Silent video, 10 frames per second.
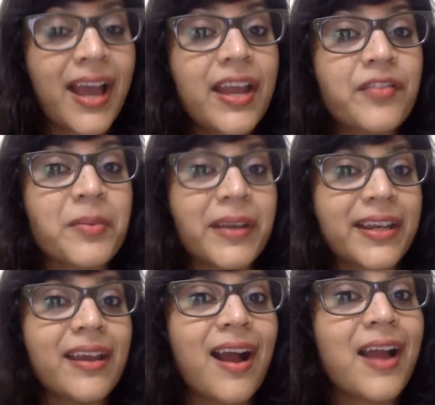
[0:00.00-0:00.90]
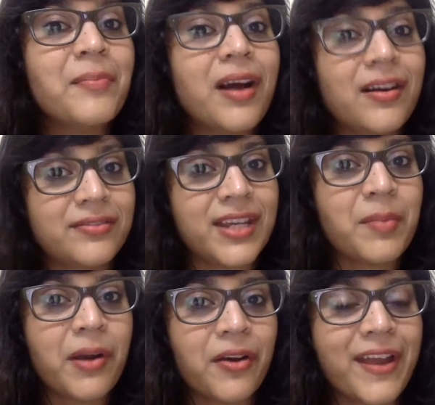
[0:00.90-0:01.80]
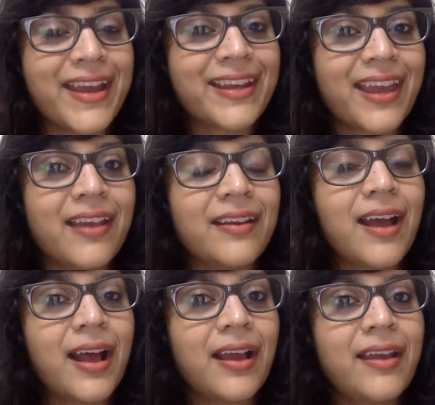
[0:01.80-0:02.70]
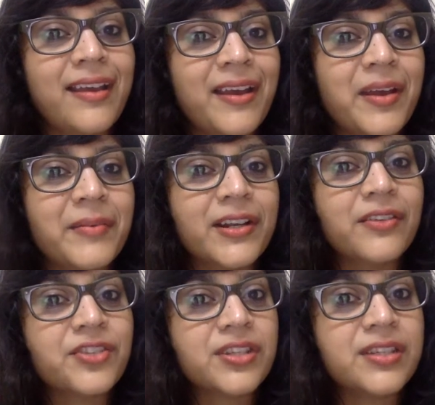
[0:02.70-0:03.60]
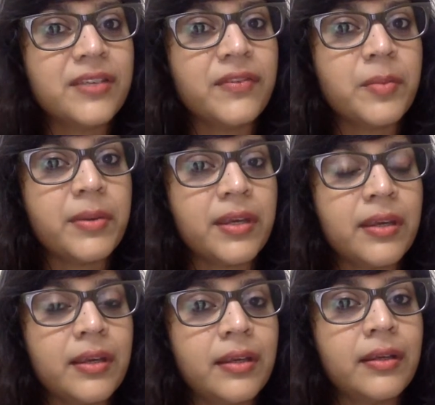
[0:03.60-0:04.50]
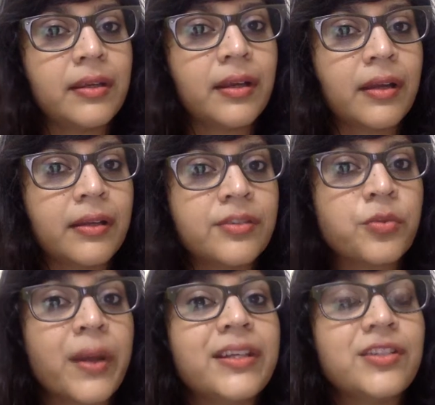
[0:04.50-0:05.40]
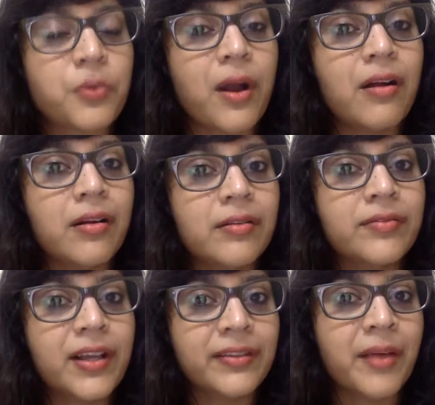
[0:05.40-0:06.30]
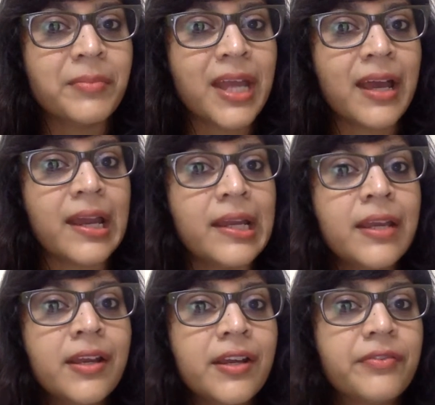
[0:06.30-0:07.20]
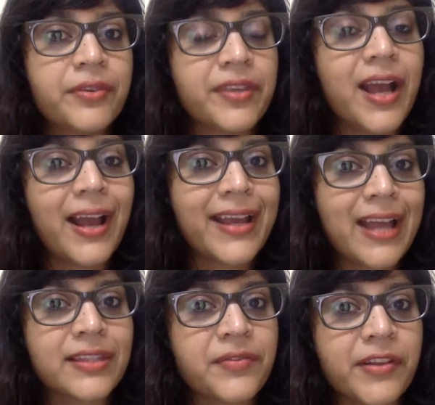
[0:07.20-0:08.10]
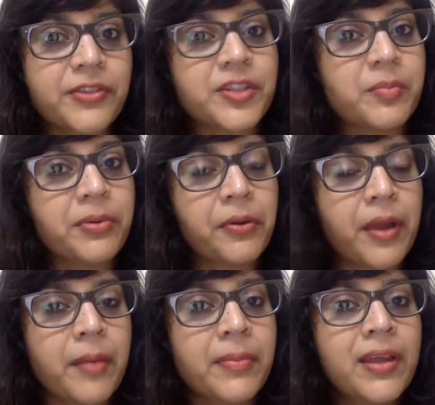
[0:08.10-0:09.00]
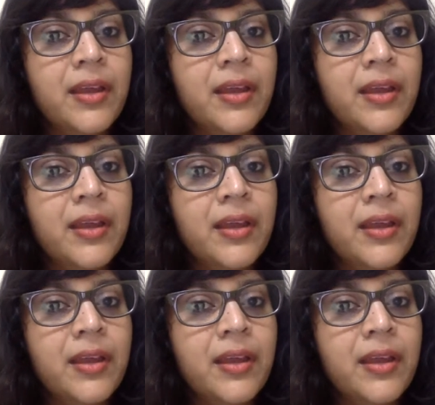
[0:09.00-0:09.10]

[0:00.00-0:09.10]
Hi everybody, I'm Avani Parekh, and I am an LGTVP 2012 alumni for the ICATS Fellowship Program.